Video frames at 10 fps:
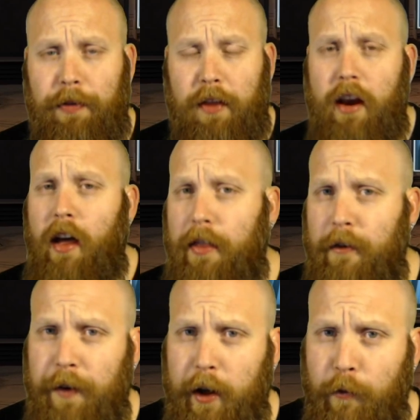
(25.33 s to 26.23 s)

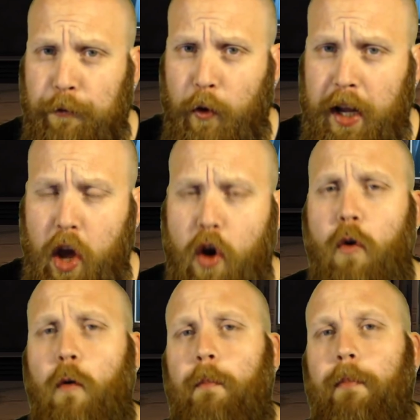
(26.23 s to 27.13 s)
another video for
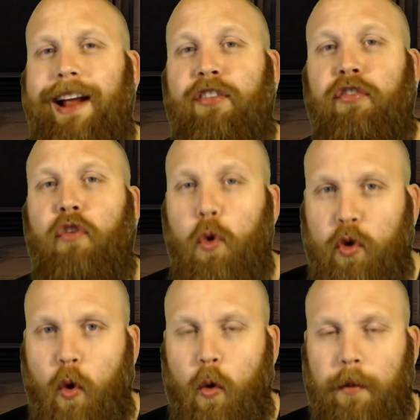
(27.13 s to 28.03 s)
you, my S W
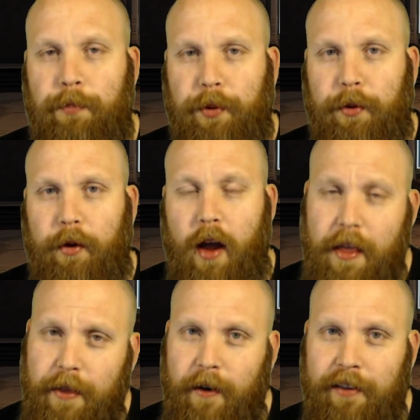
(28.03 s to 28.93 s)
T O R
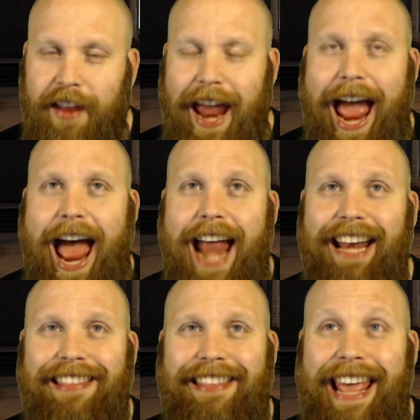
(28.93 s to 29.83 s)
brothers
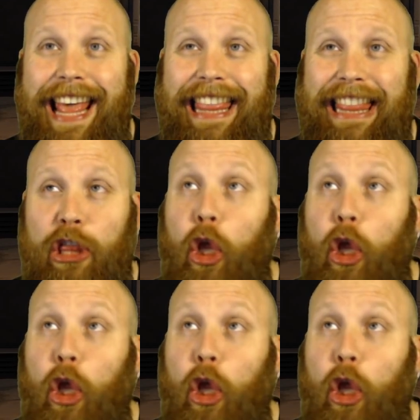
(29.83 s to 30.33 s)
and sisters.